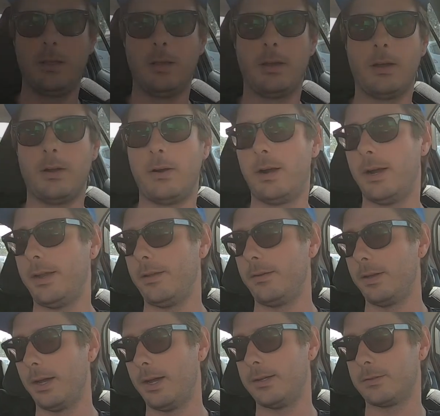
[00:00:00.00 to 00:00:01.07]
All right, you
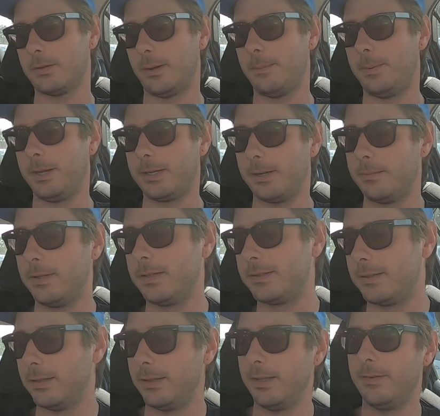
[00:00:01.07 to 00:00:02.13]
guys, so I picked up this
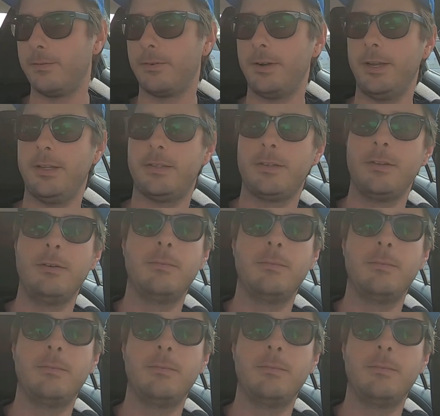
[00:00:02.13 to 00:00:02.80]
delivery, 2